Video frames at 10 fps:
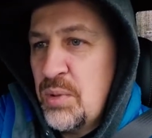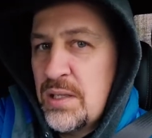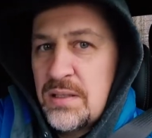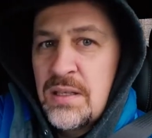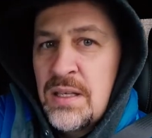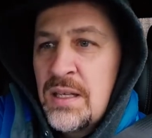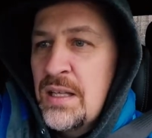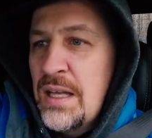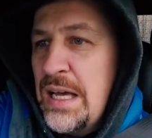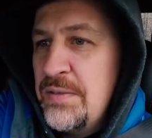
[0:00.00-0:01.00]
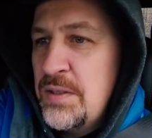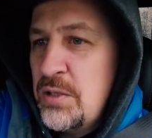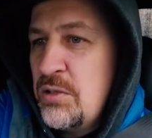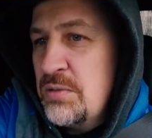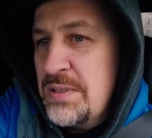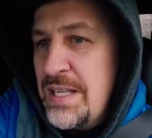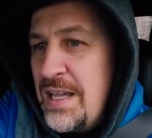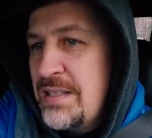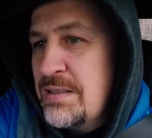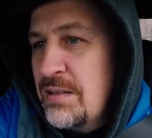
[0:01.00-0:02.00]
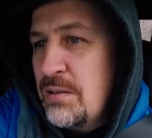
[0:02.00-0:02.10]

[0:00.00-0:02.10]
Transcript: But after you taste a